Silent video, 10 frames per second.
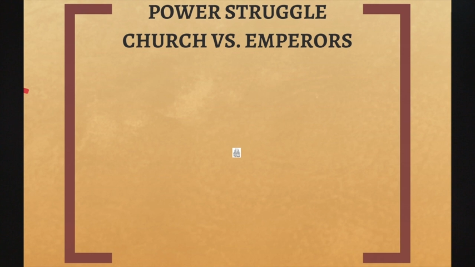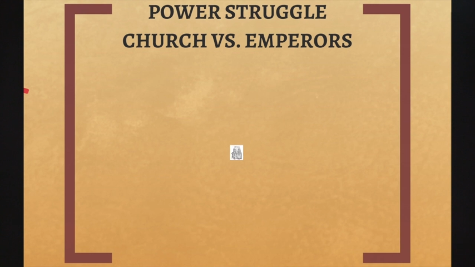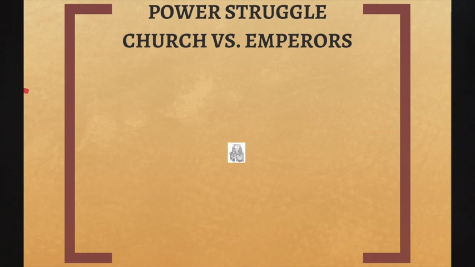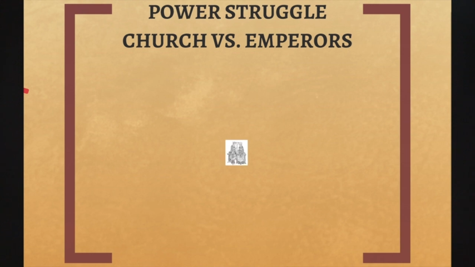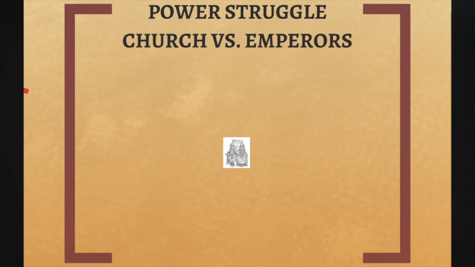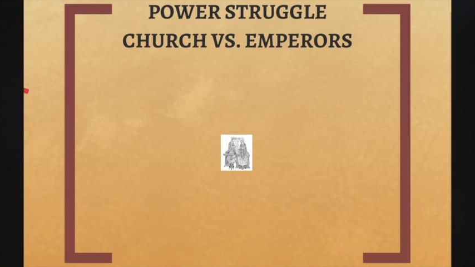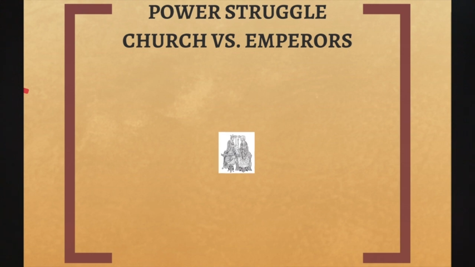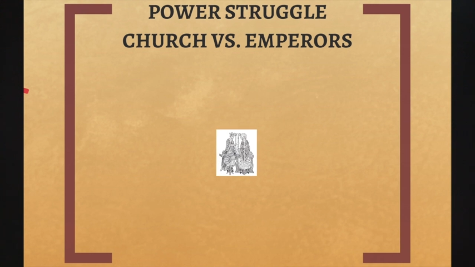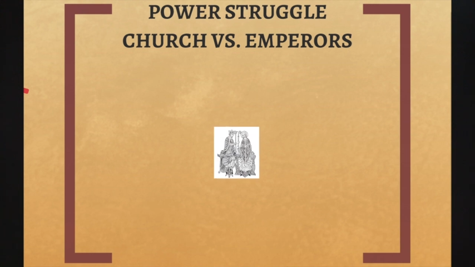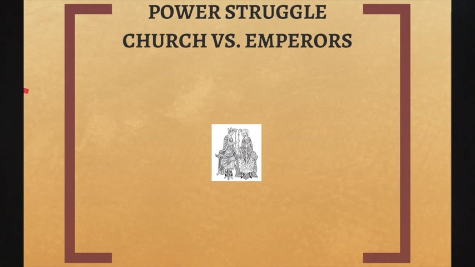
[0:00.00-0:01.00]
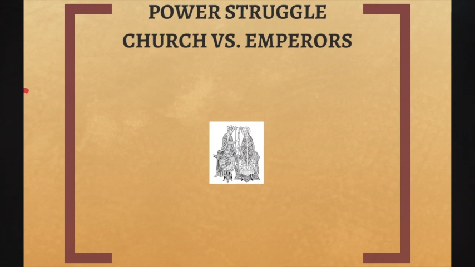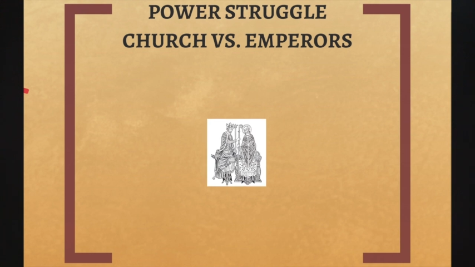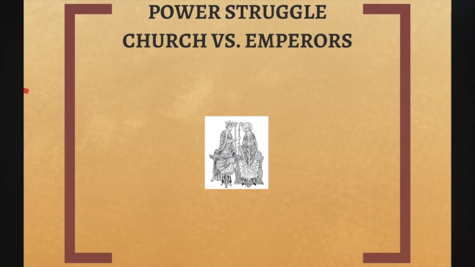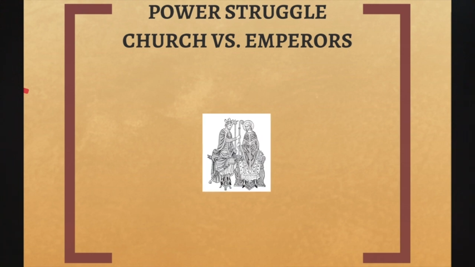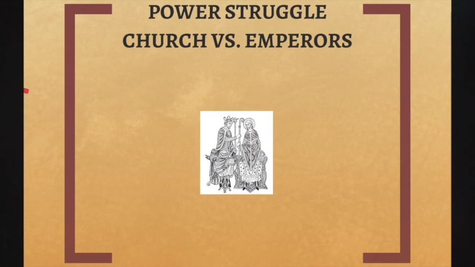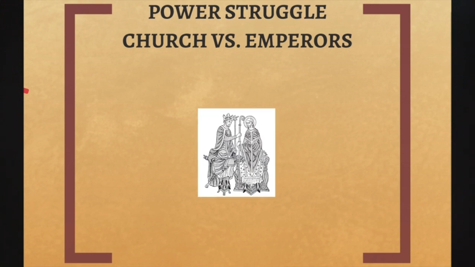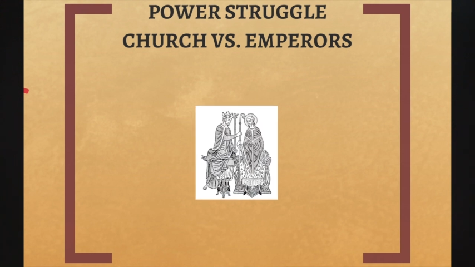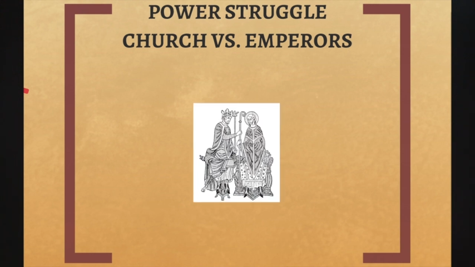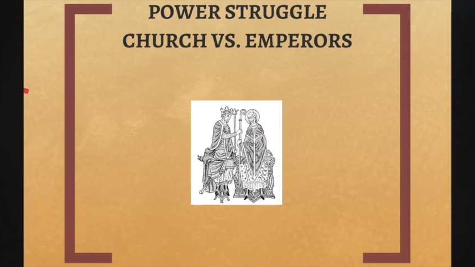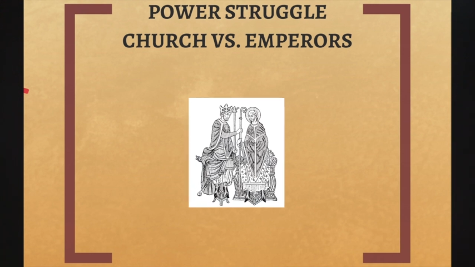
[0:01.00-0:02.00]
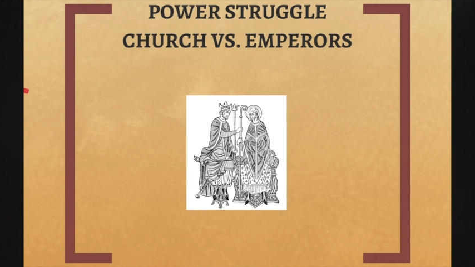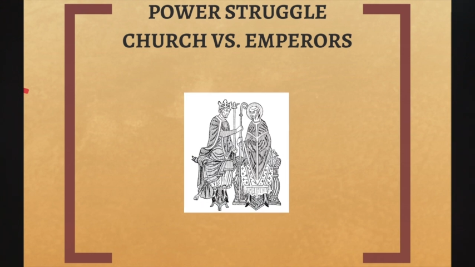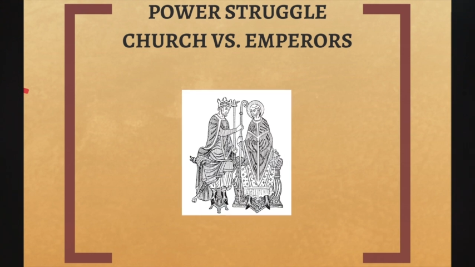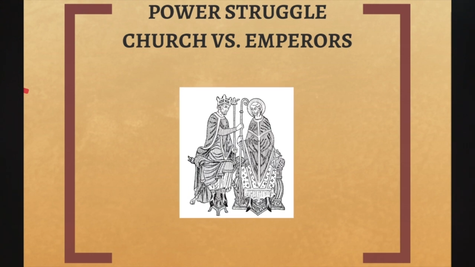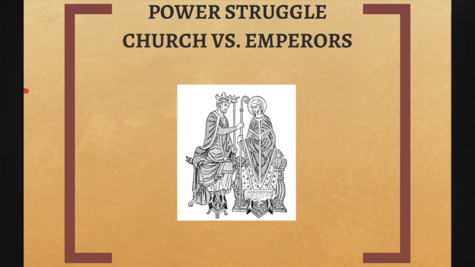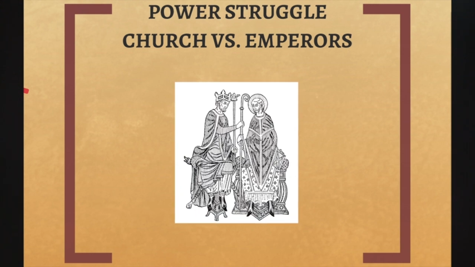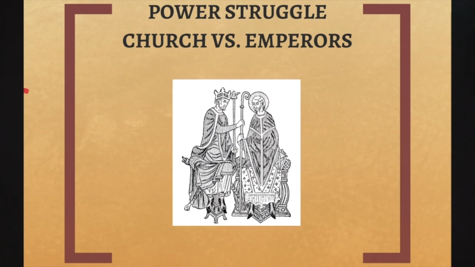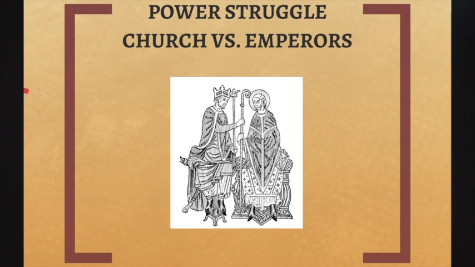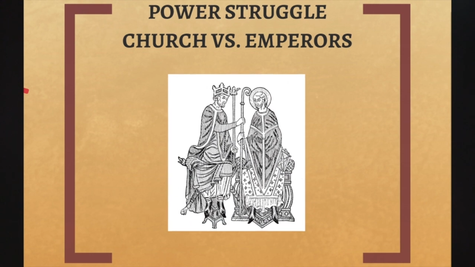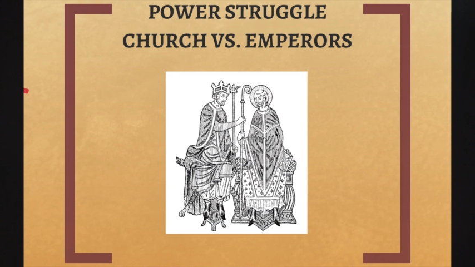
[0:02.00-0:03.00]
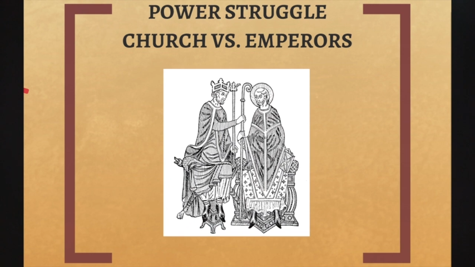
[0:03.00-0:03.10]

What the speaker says: (no speaker visible)